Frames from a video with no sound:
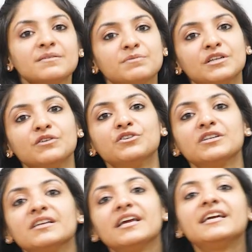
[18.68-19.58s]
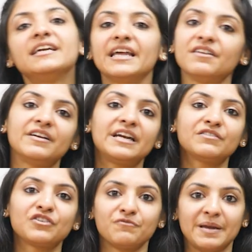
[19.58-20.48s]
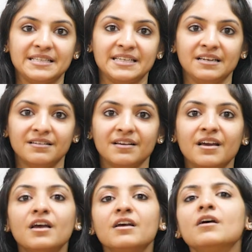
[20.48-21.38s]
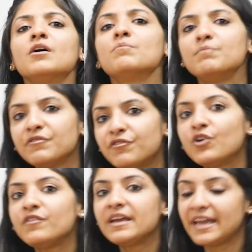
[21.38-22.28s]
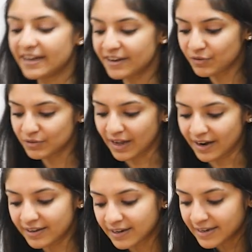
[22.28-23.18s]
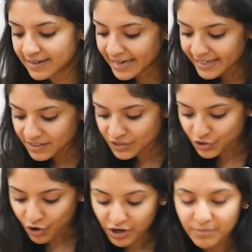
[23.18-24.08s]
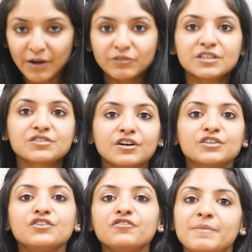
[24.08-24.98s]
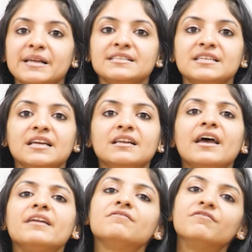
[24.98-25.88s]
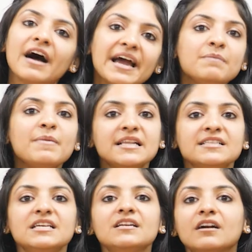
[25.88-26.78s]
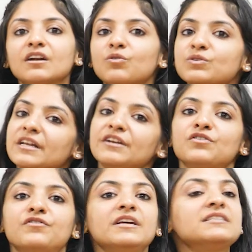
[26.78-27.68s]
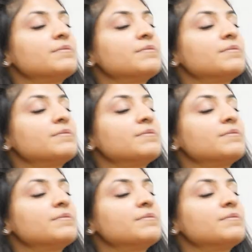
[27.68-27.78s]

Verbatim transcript: substitution in derivatives of benzene. Before we get into that, let us talk about the structure of benzene and why benzene undergoes electrophilic